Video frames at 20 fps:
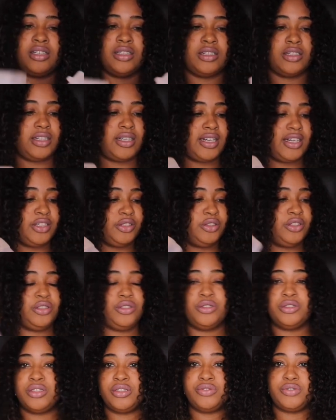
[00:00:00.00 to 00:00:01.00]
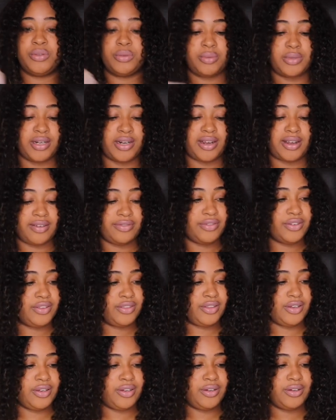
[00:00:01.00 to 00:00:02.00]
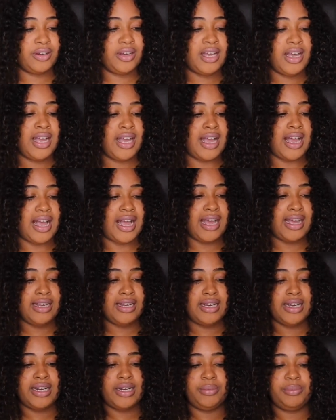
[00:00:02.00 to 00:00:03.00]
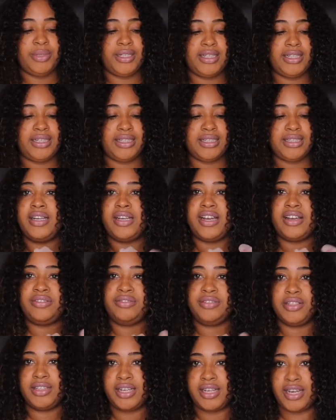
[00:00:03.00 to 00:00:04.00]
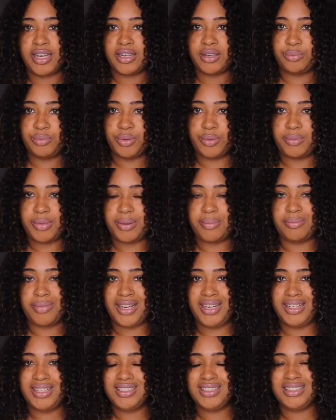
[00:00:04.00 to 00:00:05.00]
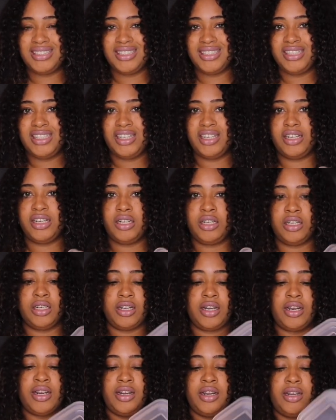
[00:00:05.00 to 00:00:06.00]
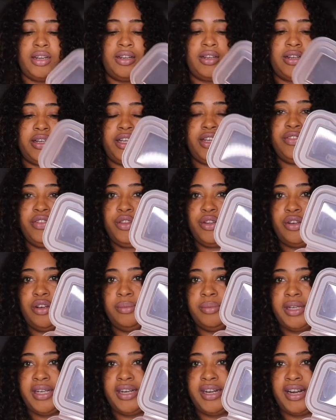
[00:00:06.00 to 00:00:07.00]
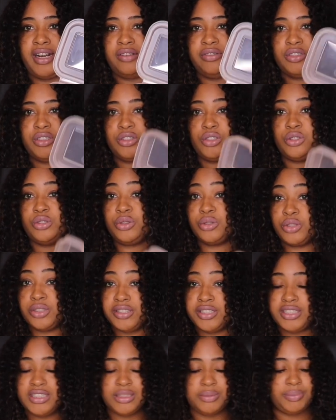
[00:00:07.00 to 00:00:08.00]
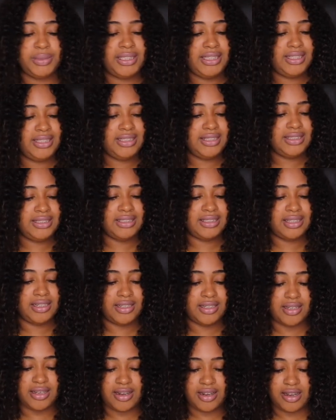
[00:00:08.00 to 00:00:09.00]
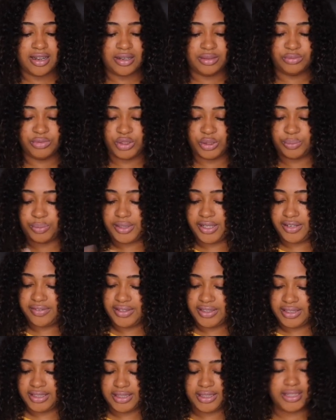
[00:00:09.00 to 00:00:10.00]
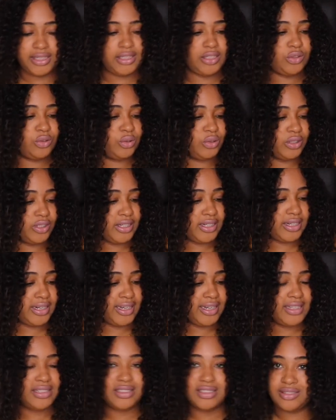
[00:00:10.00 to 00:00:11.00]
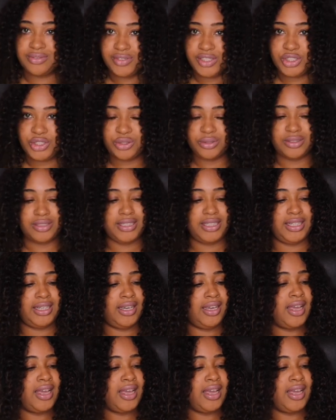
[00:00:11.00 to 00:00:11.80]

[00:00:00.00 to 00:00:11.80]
uh, you can use it for whatever though. I got it because I feel like I can put my micas in here, even though I'm gonna have the storage bins um, to put everything in and organize eventually.